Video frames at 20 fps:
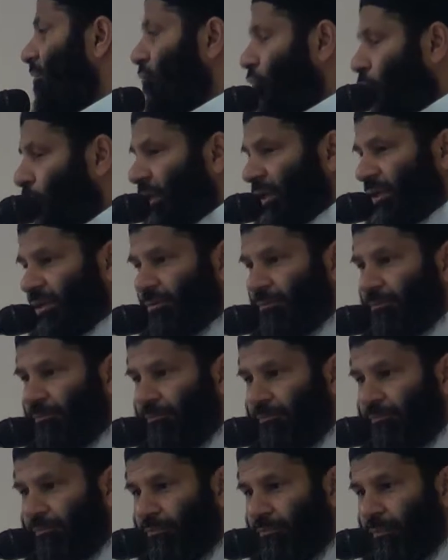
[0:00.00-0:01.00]
ruling.
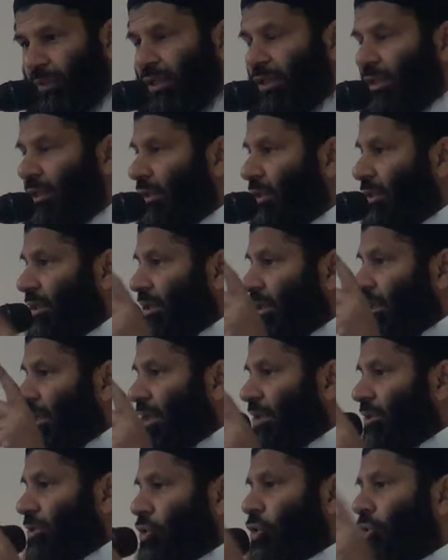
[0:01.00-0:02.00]

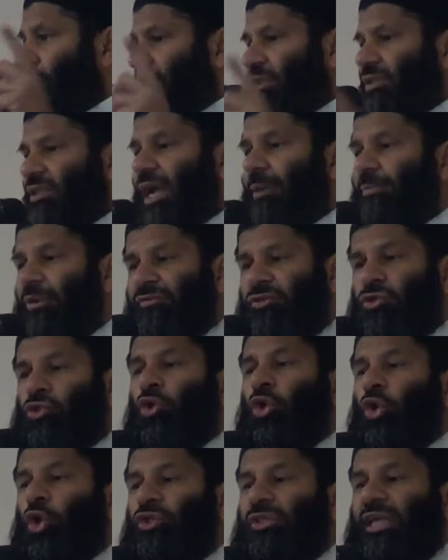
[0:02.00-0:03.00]
During the time of
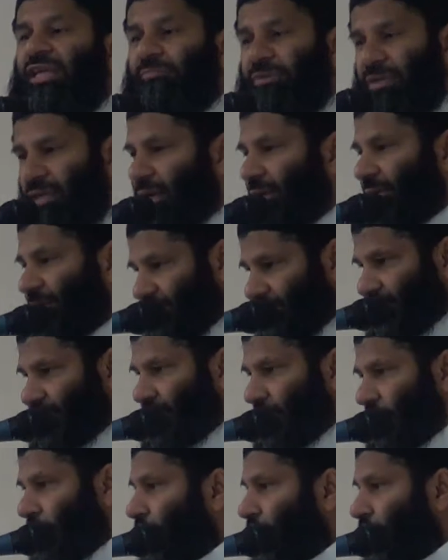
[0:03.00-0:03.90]
Sulh Hudaybiyah,